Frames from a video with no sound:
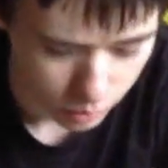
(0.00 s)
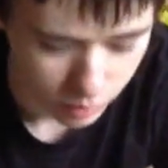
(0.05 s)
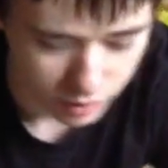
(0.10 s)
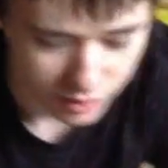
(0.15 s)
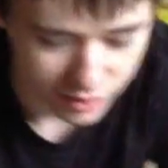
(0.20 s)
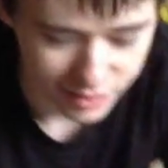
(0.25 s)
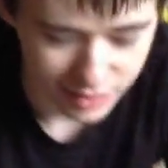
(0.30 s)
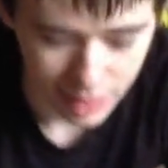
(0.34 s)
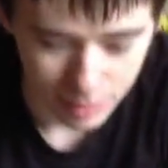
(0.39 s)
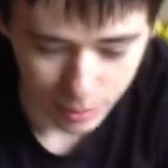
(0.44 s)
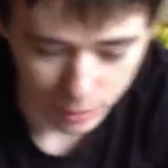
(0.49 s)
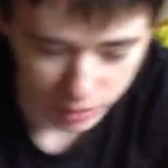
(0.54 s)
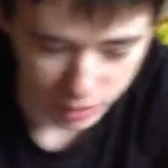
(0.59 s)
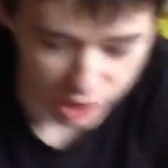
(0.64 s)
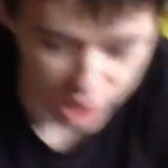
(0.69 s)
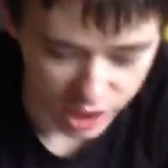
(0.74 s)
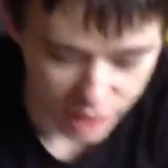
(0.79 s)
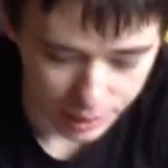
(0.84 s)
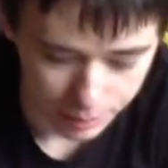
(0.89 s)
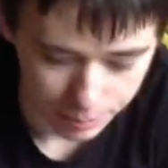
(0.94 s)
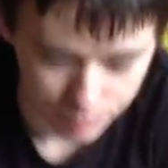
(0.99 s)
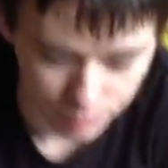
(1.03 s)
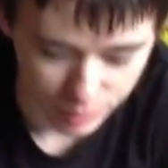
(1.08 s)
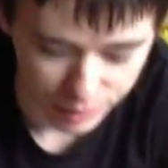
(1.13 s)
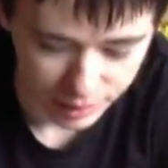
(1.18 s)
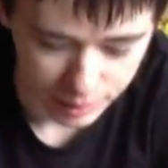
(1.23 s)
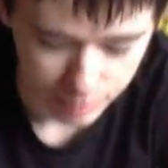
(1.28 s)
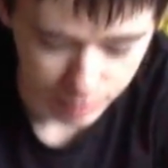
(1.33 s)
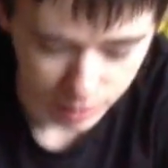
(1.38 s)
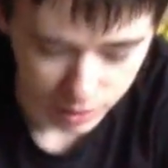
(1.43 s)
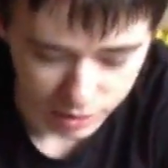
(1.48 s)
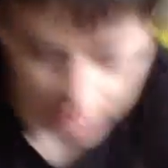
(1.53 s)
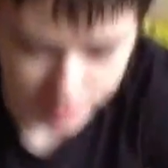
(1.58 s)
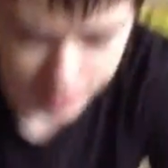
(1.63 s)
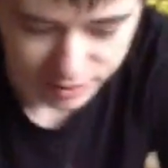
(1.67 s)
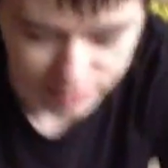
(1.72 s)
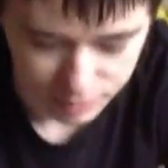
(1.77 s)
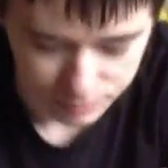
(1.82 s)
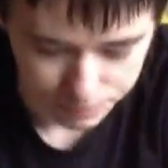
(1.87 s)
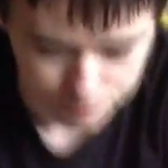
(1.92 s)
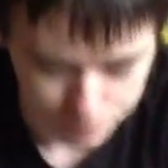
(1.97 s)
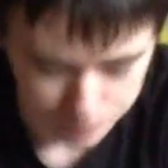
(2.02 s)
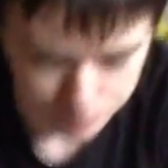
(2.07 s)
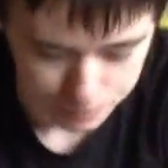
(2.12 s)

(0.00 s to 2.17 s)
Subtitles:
don't know what to say about the shape really, because